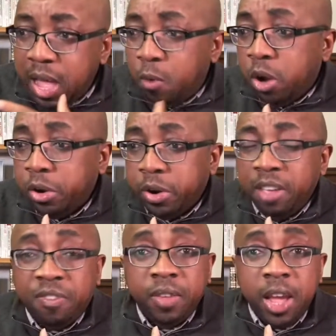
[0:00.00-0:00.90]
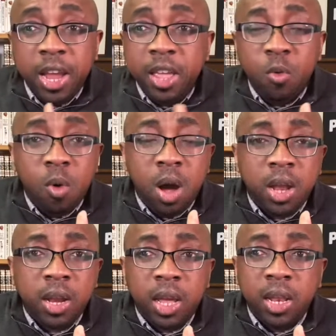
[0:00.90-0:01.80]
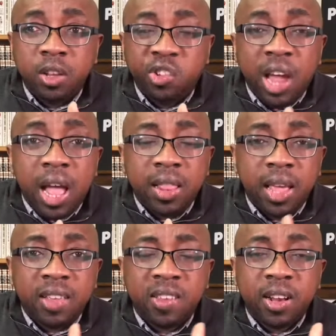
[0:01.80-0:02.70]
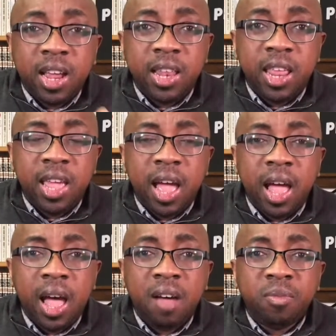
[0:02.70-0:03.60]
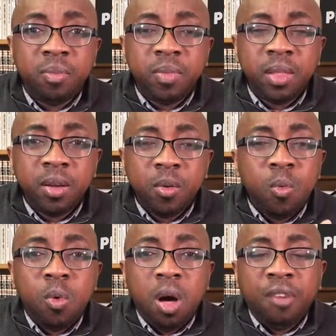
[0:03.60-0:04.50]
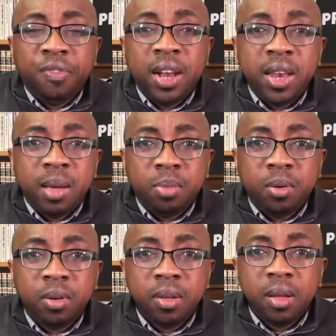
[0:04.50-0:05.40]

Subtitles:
I wonder if anyone in the chat has an idea of the number.